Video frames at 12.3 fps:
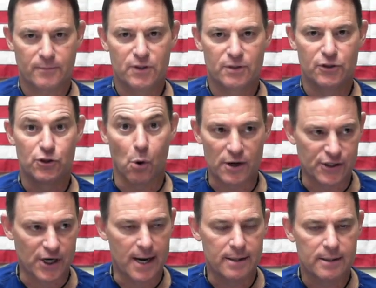
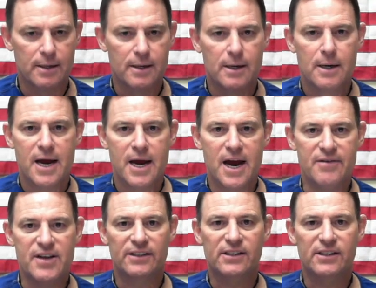Georgia. And then